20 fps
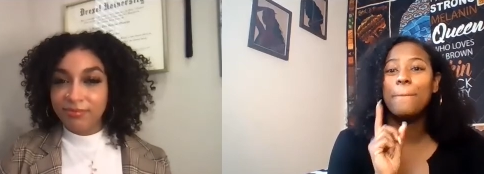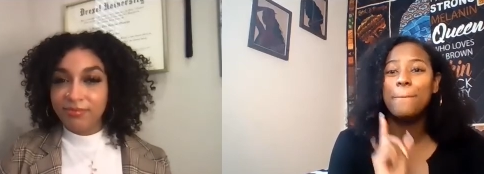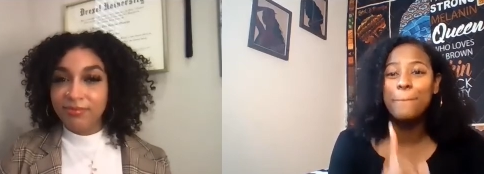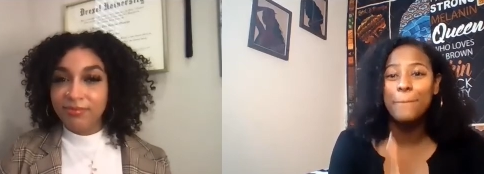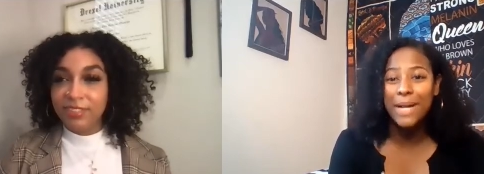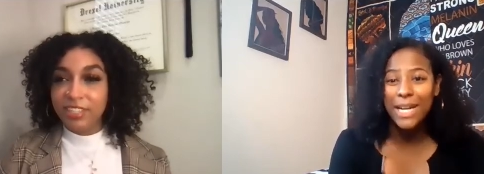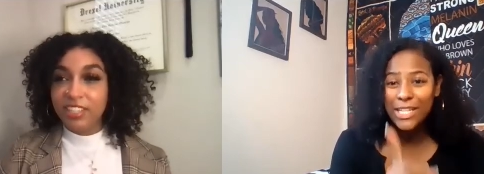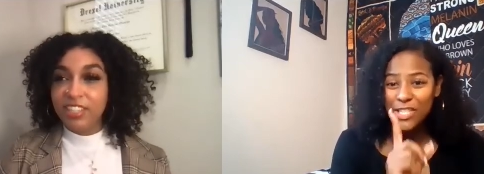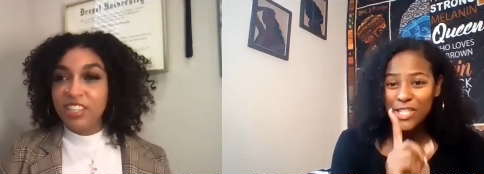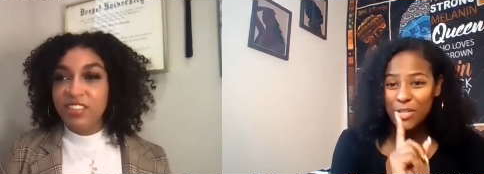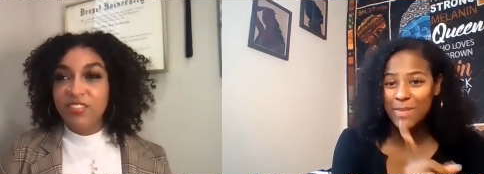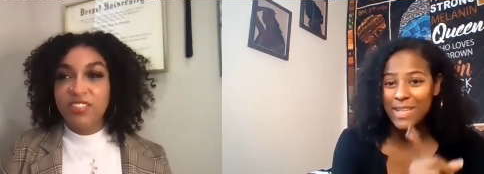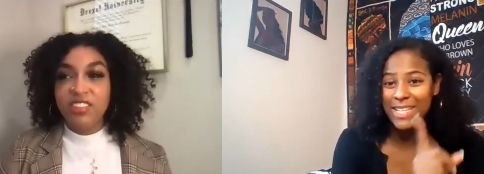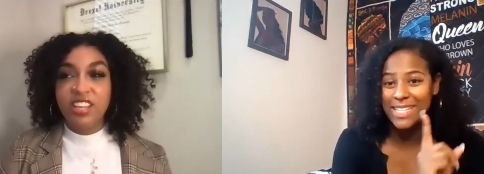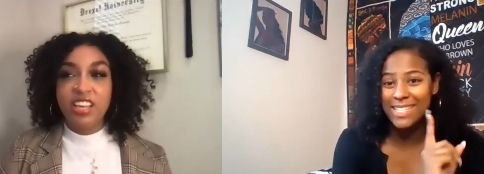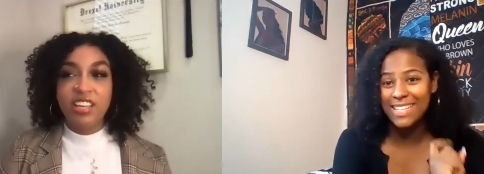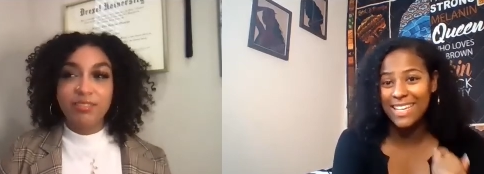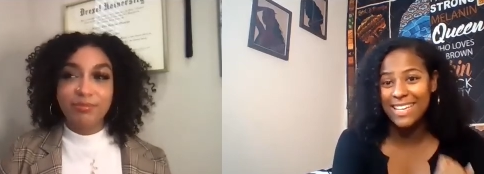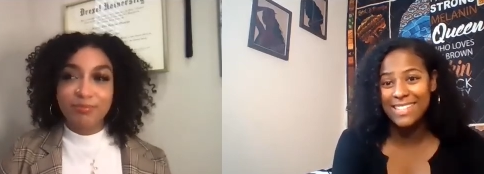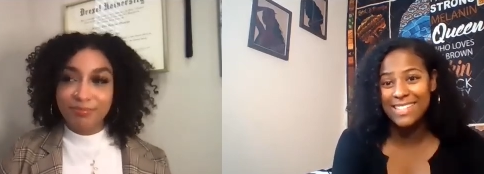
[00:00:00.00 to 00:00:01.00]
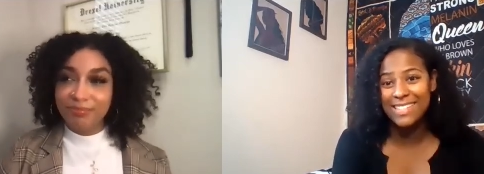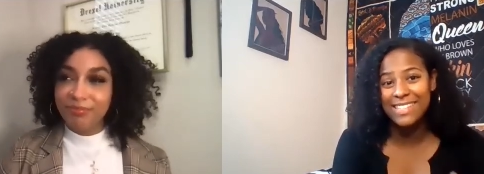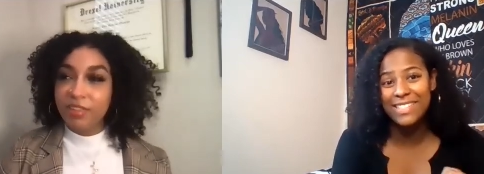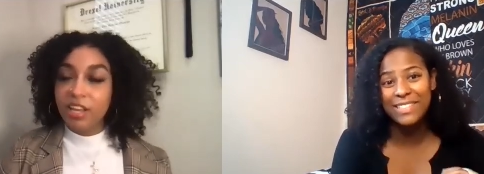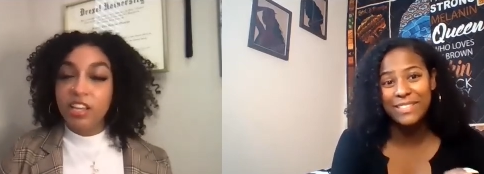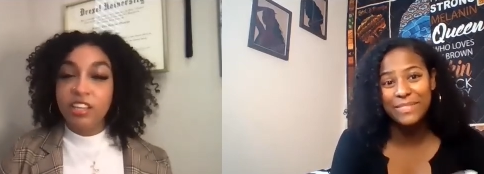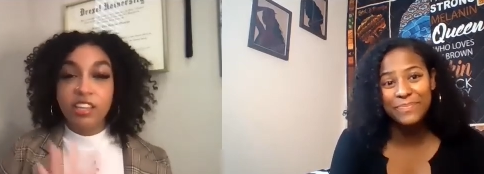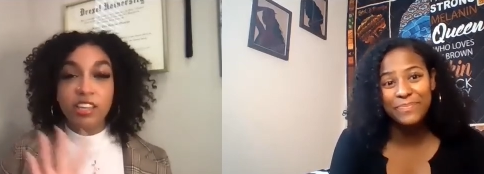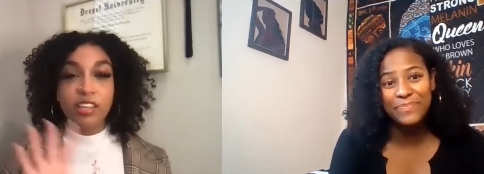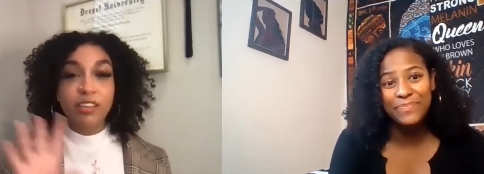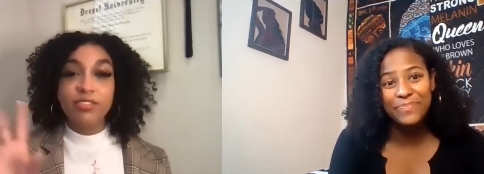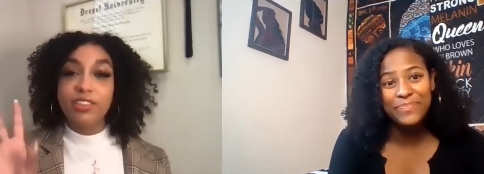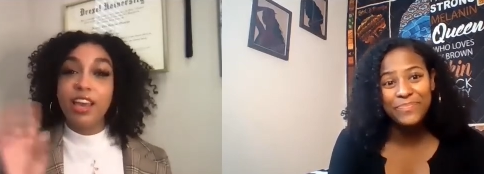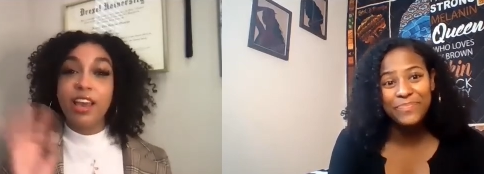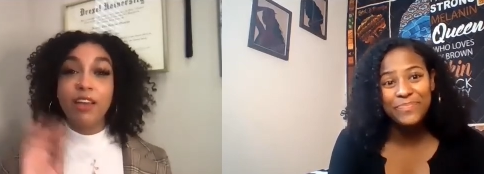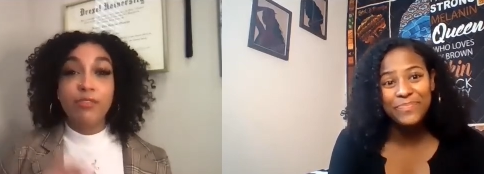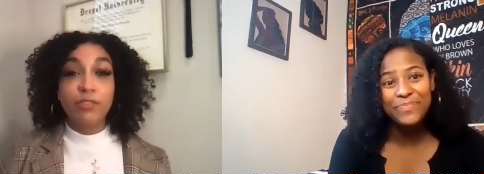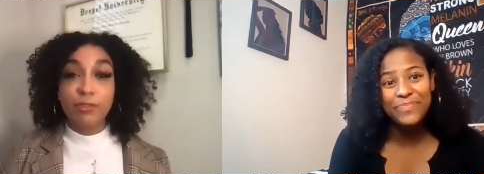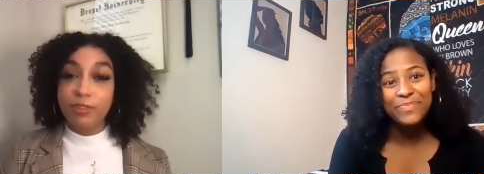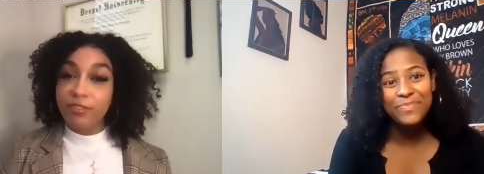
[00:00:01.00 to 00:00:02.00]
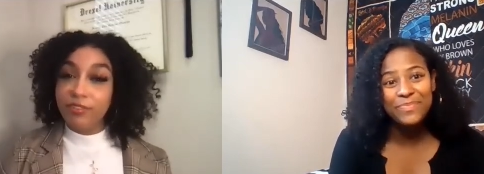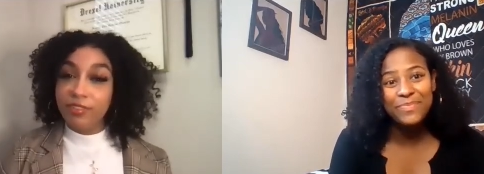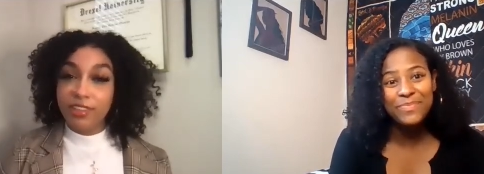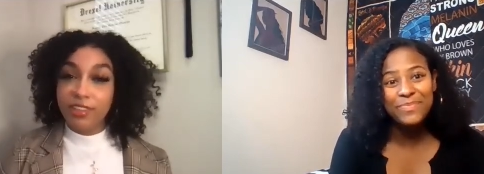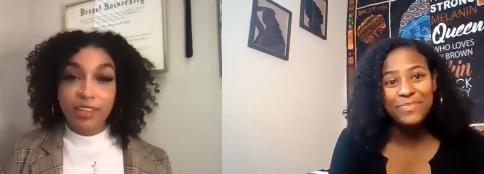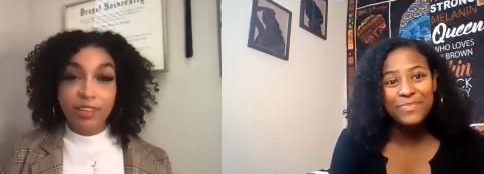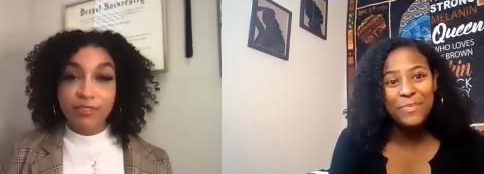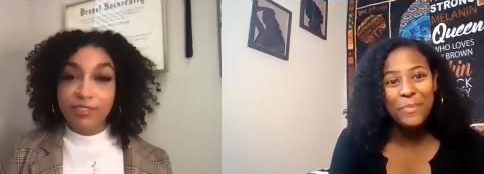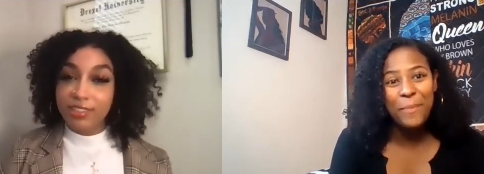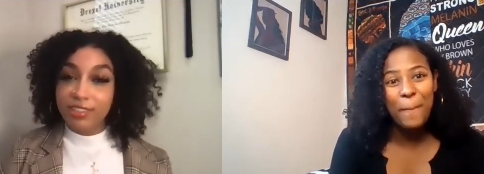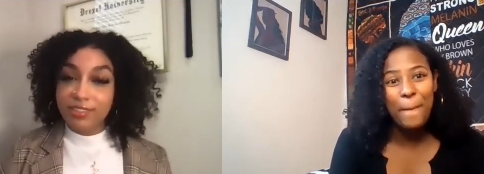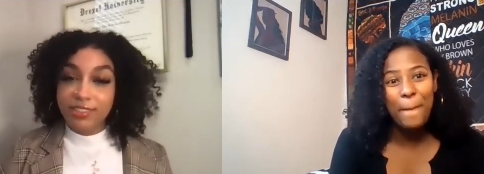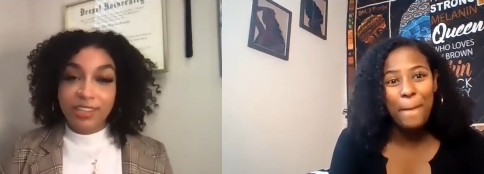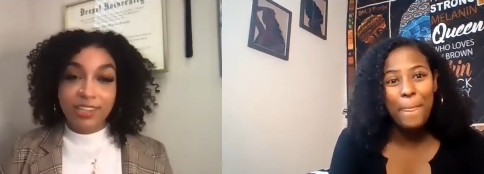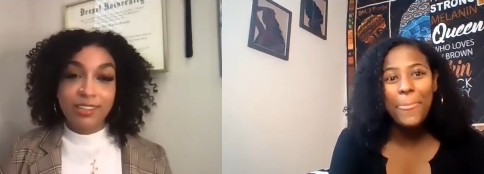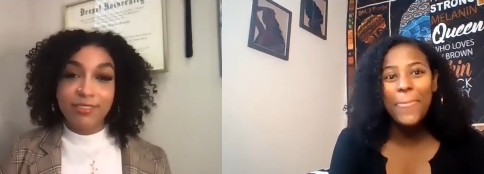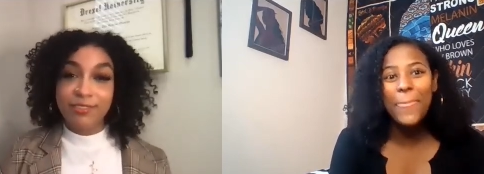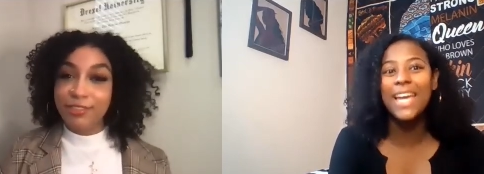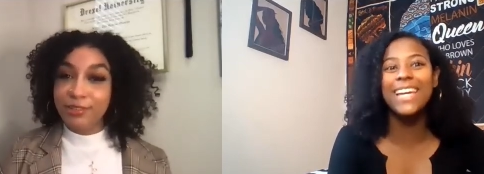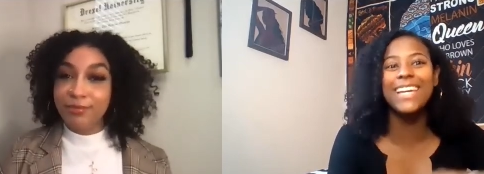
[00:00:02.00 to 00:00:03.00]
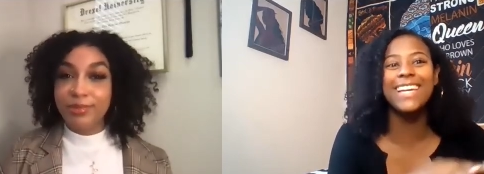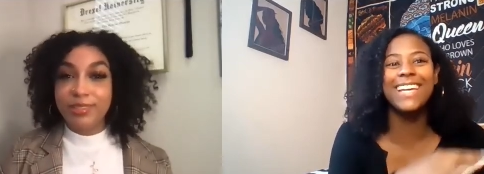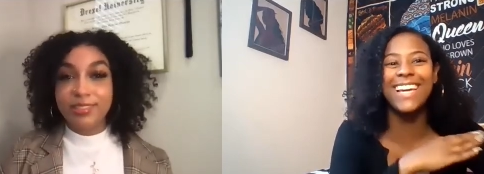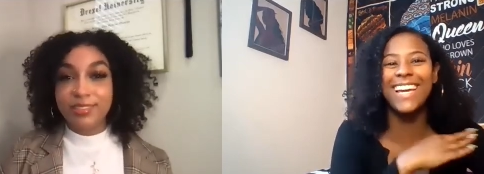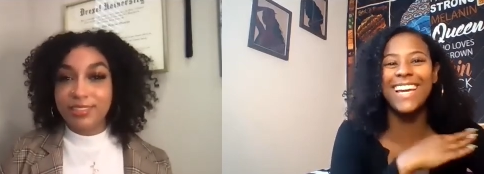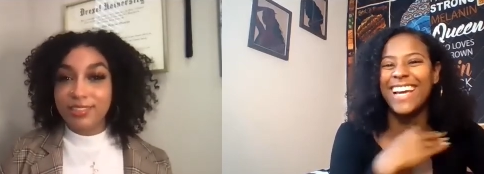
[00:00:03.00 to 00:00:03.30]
Speaker 1: And even then, a gift after you give the gift, it's not even your business.